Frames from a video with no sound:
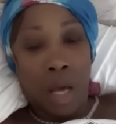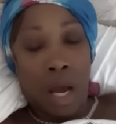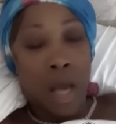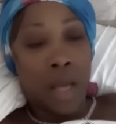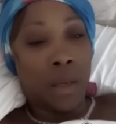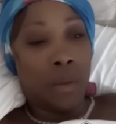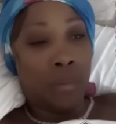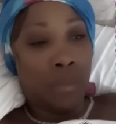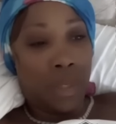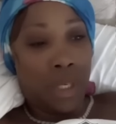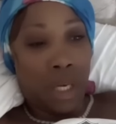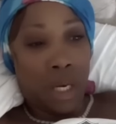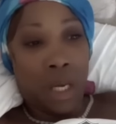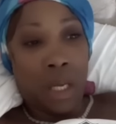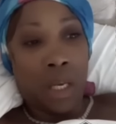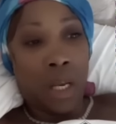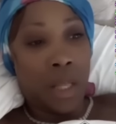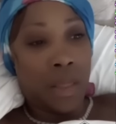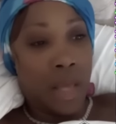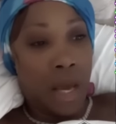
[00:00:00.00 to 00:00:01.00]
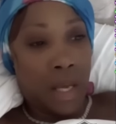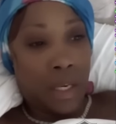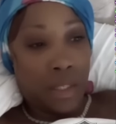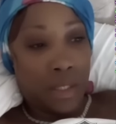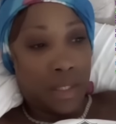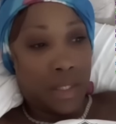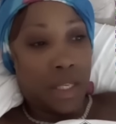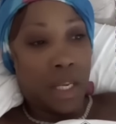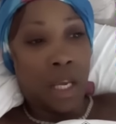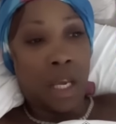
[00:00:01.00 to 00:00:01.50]
I am done. That
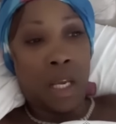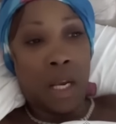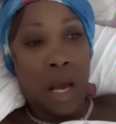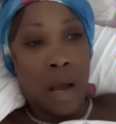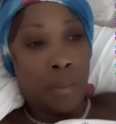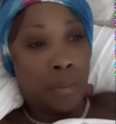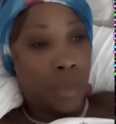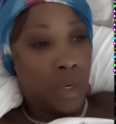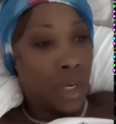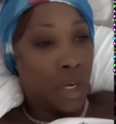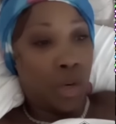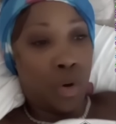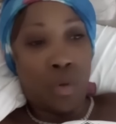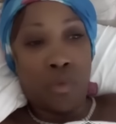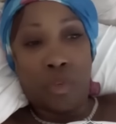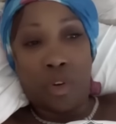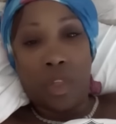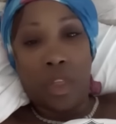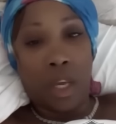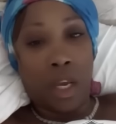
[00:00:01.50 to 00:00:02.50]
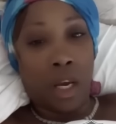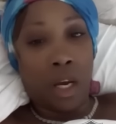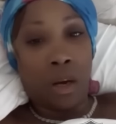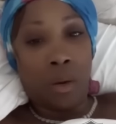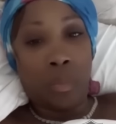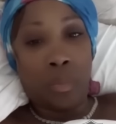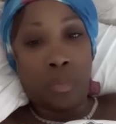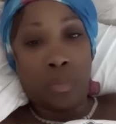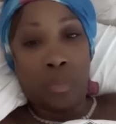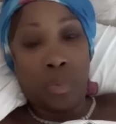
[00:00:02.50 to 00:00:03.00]
is it. I'm done over
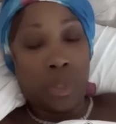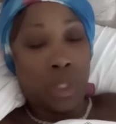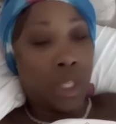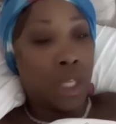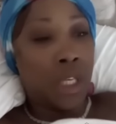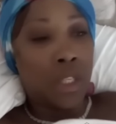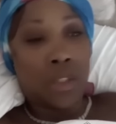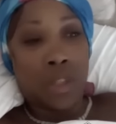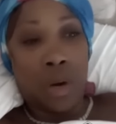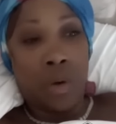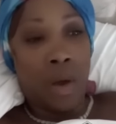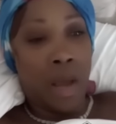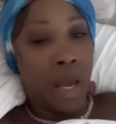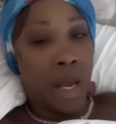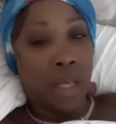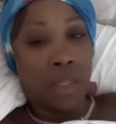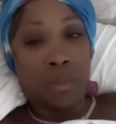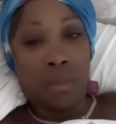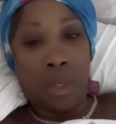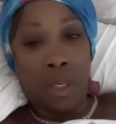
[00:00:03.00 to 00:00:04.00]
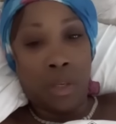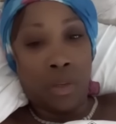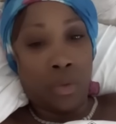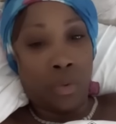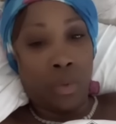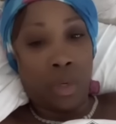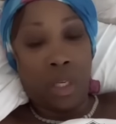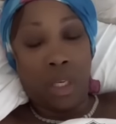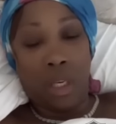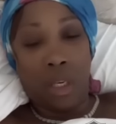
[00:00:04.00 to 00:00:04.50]
there. Please don't ask me to
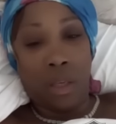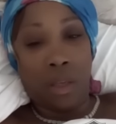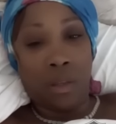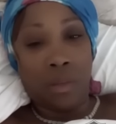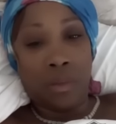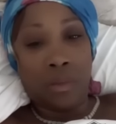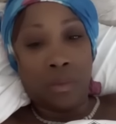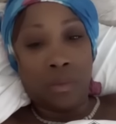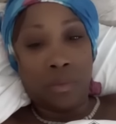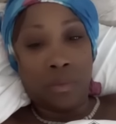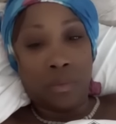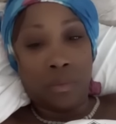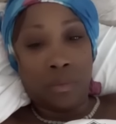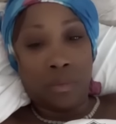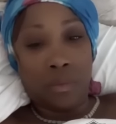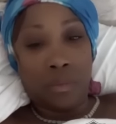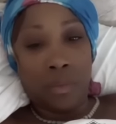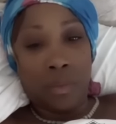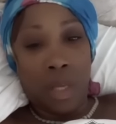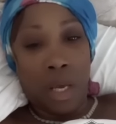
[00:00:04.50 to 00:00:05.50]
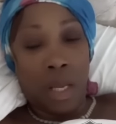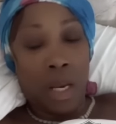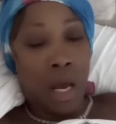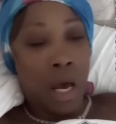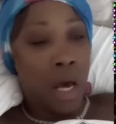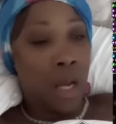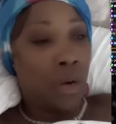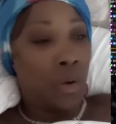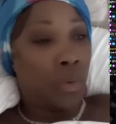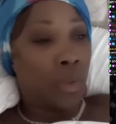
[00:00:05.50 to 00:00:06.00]
do it again. And
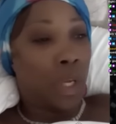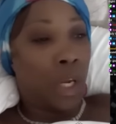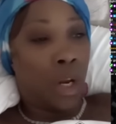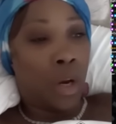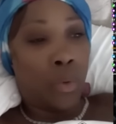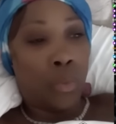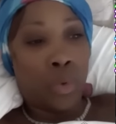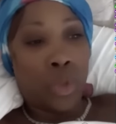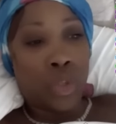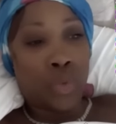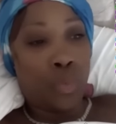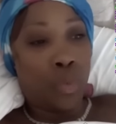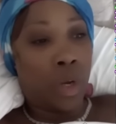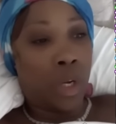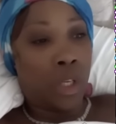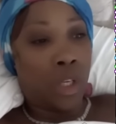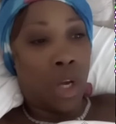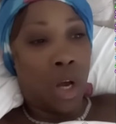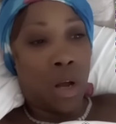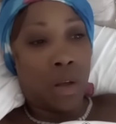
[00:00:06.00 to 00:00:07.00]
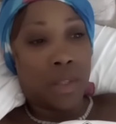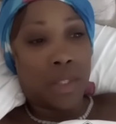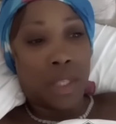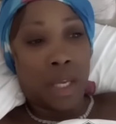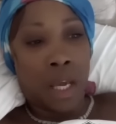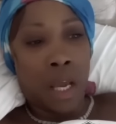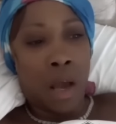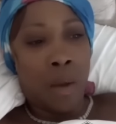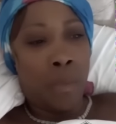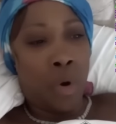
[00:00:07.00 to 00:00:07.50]
I don't care which one of y'all
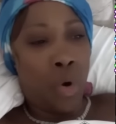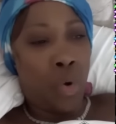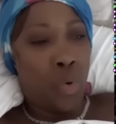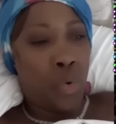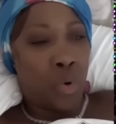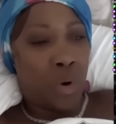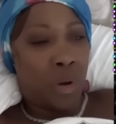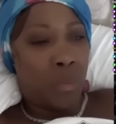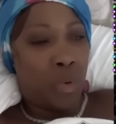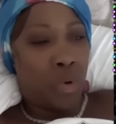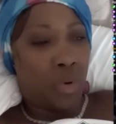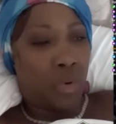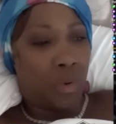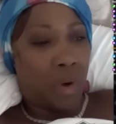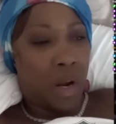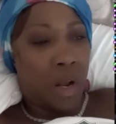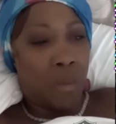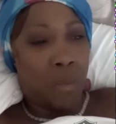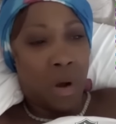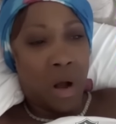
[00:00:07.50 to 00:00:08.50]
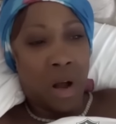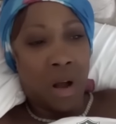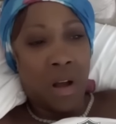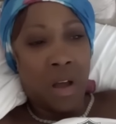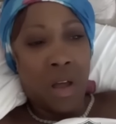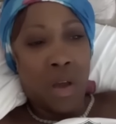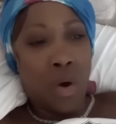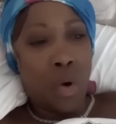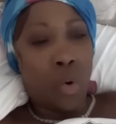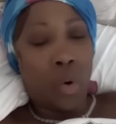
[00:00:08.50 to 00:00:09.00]
say I'm a horrible grandma
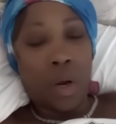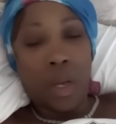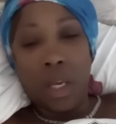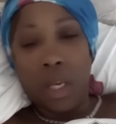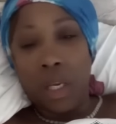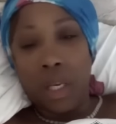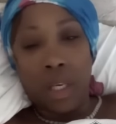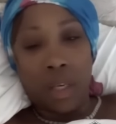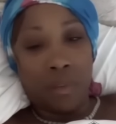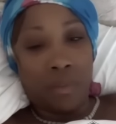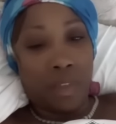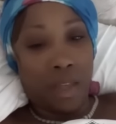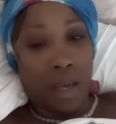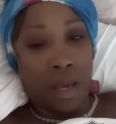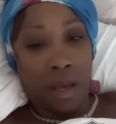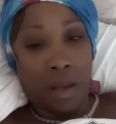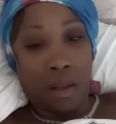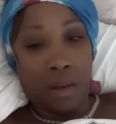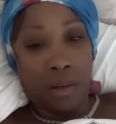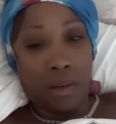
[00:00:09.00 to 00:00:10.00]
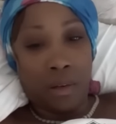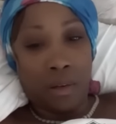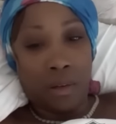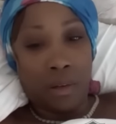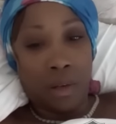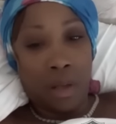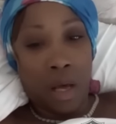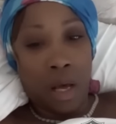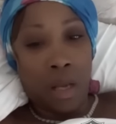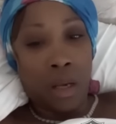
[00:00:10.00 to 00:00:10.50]
or any of that.
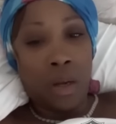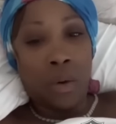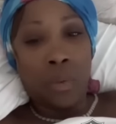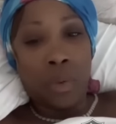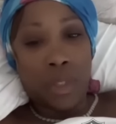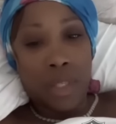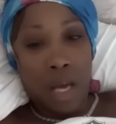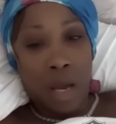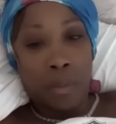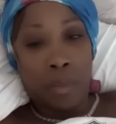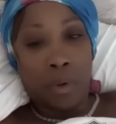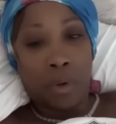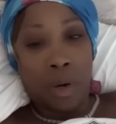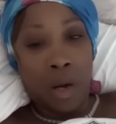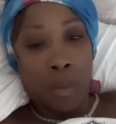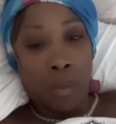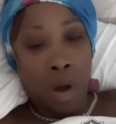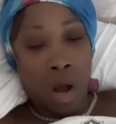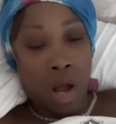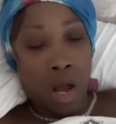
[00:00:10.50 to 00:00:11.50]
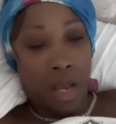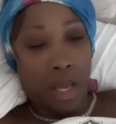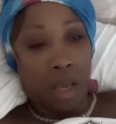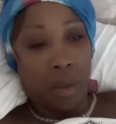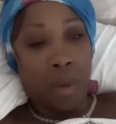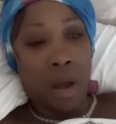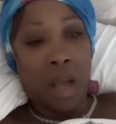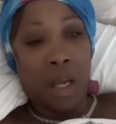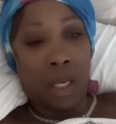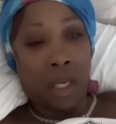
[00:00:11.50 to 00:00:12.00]
I know what type of grandma I
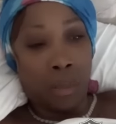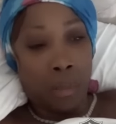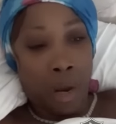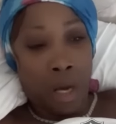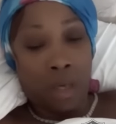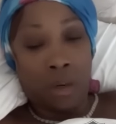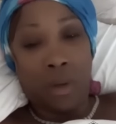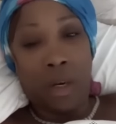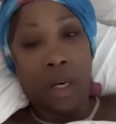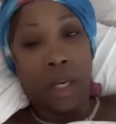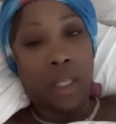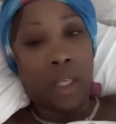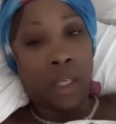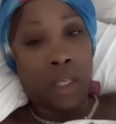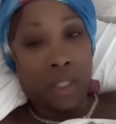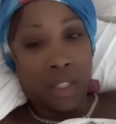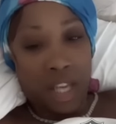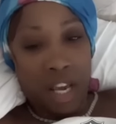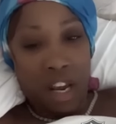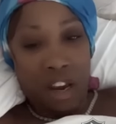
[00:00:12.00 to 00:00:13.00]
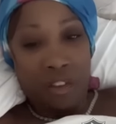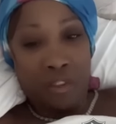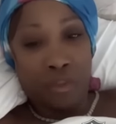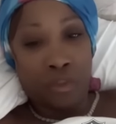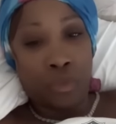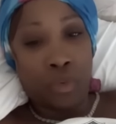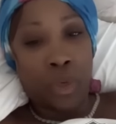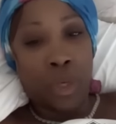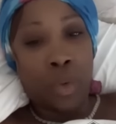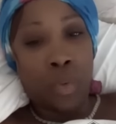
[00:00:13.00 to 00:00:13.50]
am. I get my grandkids
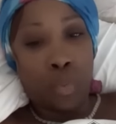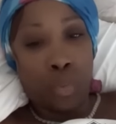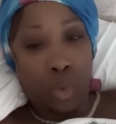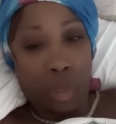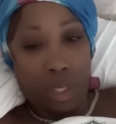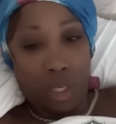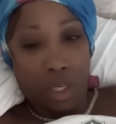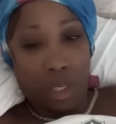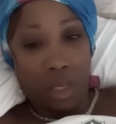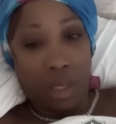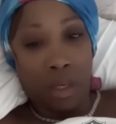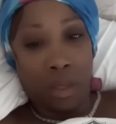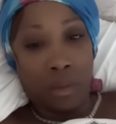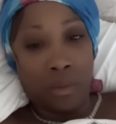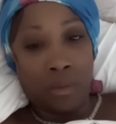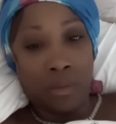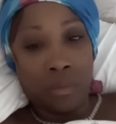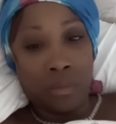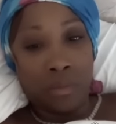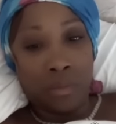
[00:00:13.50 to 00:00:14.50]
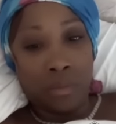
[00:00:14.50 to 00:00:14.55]
every weekend.